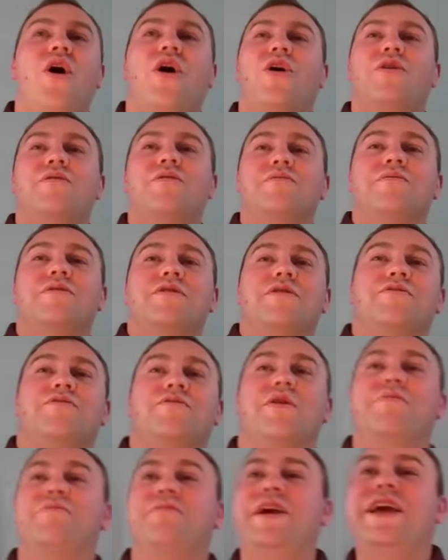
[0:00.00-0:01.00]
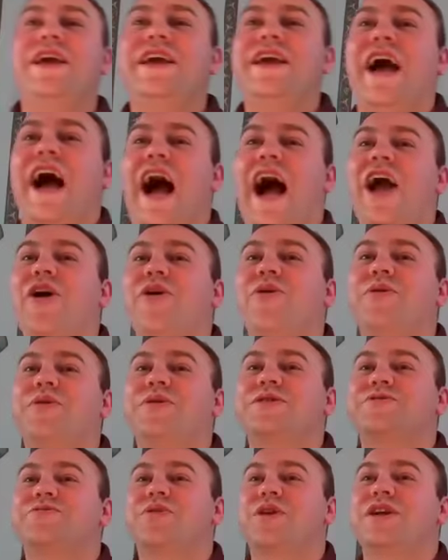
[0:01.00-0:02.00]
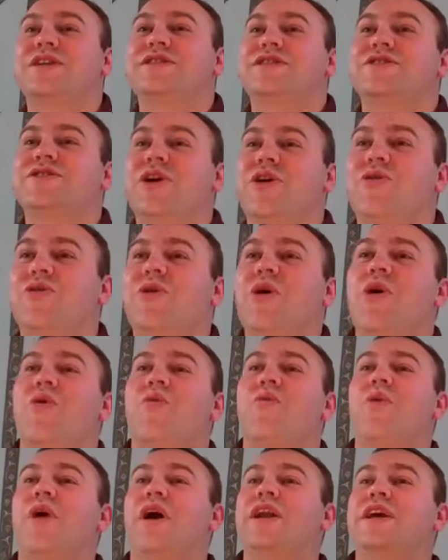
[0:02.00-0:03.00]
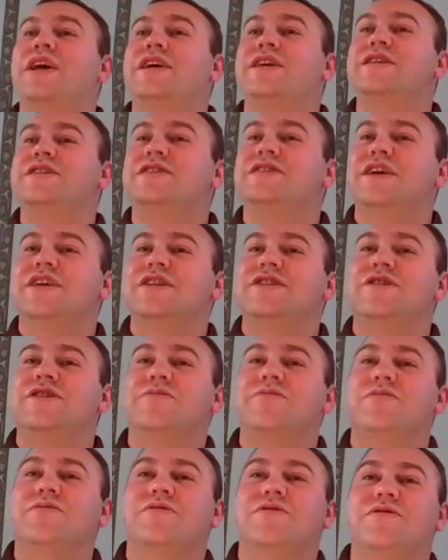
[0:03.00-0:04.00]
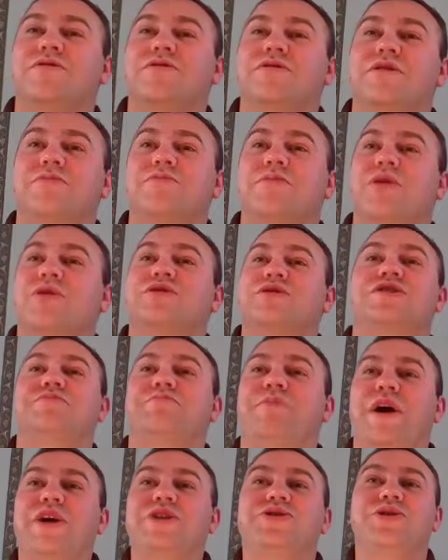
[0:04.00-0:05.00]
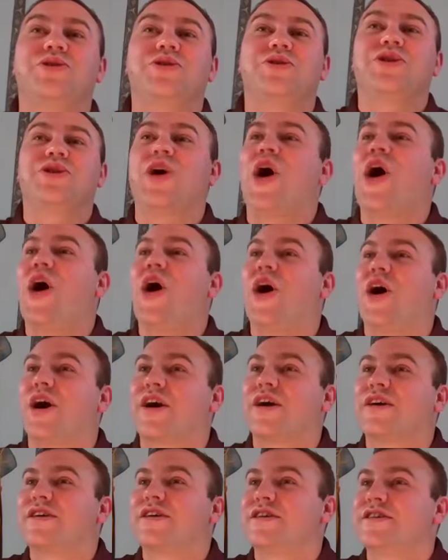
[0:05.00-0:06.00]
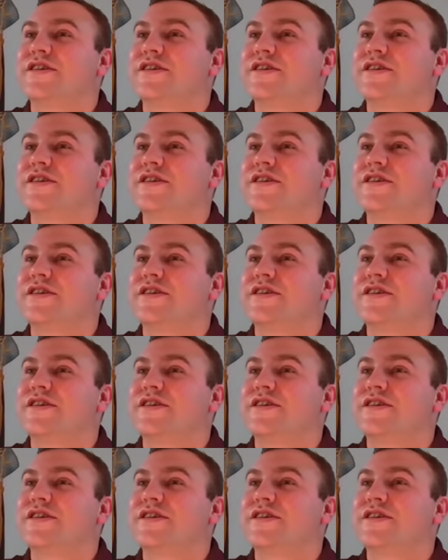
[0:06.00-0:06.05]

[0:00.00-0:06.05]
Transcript: Or for me, I always wanted to know what is the most special car,